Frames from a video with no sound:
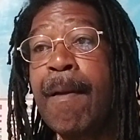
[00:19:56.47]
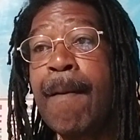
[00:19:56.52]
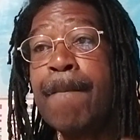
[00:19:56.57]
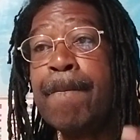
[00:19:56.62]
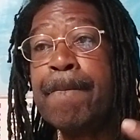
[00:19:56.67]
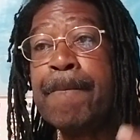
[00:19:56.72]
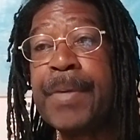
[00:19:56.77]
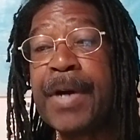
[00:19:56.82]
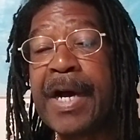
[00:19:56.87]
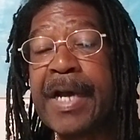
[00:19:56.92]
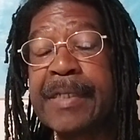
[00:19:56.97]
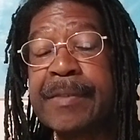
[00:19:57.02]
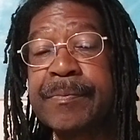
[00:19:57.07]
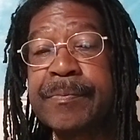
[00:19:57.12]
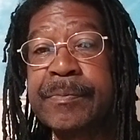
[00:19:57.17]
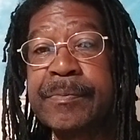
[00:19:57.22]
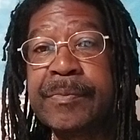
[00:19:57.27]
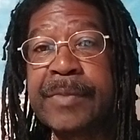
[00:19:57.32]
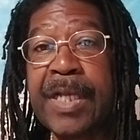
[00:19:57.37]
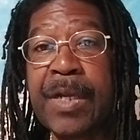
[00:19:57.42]

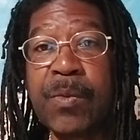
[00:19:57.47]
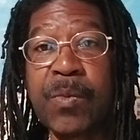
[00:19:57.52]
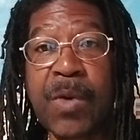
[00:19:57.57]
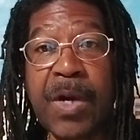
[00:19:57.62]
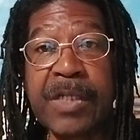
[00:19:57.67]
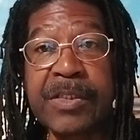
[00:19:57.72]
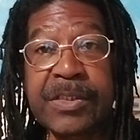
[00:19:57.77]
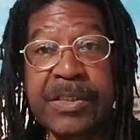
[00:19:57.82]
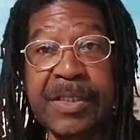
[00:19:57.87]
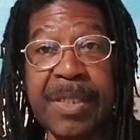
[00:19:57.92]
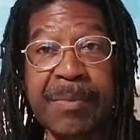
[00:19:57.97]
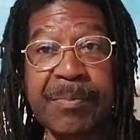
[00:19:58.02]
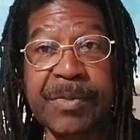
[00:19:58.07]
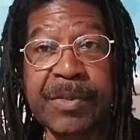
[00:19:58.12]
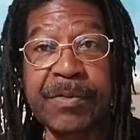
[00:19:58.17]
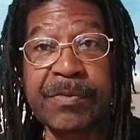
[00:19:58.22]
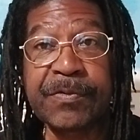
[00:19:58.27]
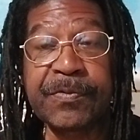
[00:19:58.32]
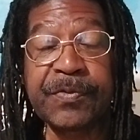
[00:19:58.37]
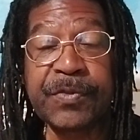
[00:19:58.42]
But there was some
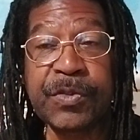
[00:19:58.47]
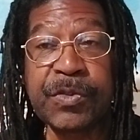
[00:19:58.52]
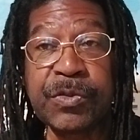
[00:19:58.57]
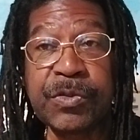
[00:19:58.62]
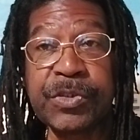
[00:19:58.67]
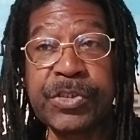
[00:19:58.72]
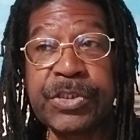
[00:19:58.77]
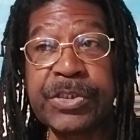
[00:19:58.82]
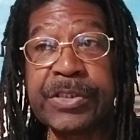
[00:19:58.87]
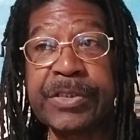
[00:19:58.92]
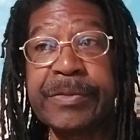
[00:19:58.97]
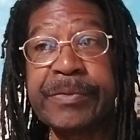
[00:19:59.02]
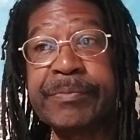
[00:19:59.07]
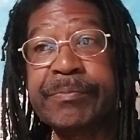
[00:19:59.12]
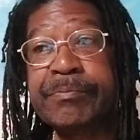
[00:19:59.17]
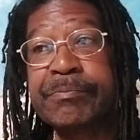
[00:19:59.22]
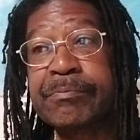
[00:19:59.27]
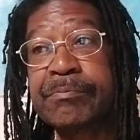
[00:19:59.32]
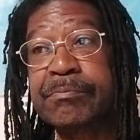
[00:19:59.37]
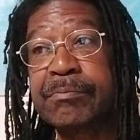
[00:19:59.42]

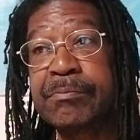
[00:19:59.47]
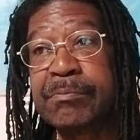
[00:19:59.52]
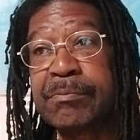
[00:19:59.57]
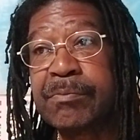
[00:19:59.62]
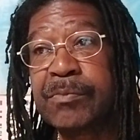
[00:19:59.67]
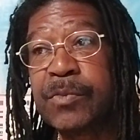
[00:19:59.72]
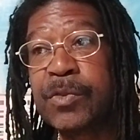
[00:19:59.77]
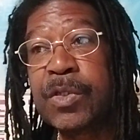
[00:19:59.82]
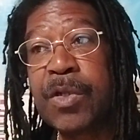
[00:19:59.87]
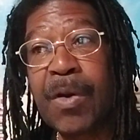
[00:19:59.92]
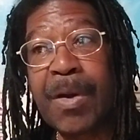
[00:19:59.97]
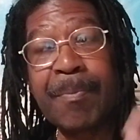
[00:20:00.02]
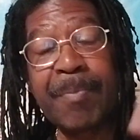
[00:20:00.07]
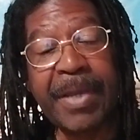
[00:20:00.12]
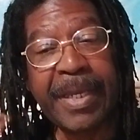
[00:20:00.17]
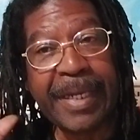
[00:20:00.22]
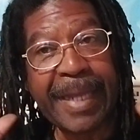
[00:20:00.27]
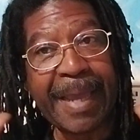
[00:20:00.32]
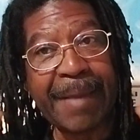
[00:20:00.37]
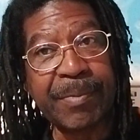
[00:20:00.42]
confusion,
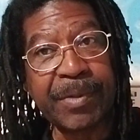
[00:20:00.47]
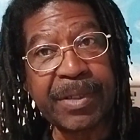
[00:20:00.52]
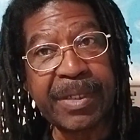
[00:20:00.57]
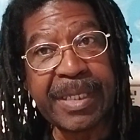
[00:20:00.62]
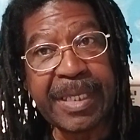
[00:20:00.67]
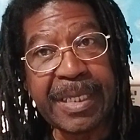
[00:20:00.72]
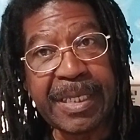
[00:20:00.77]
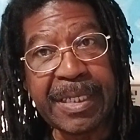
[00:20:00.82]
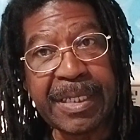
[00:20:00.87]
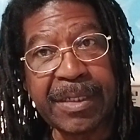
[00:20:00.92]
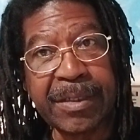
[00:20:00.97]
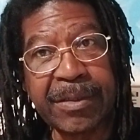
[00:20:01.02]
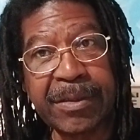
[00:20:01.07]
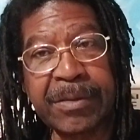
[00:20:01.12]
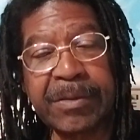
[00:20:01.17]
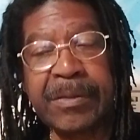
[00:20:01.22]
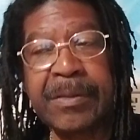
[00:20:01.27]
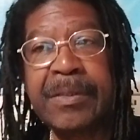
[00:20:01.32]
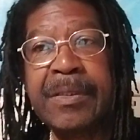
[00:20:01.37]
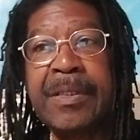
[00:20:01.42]
being able to
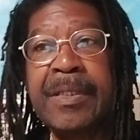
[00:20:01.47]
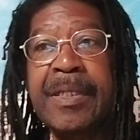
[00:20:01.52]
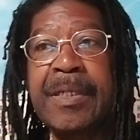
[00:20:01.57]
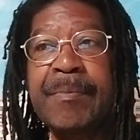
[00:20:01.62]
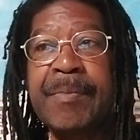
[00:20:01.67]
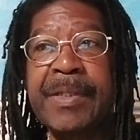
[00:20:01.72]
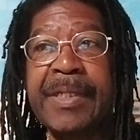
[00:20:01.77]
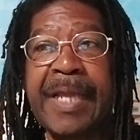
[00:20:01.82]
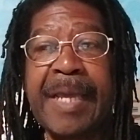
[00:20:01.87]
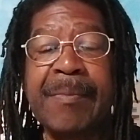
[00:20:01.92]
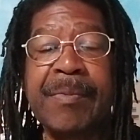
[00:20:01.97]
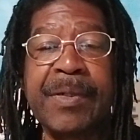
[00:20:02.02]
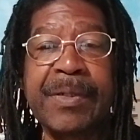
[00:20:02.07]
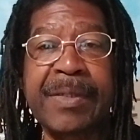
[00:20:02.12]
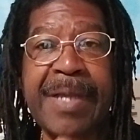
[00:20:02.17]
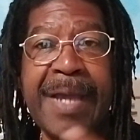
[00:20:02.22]
hear, being able to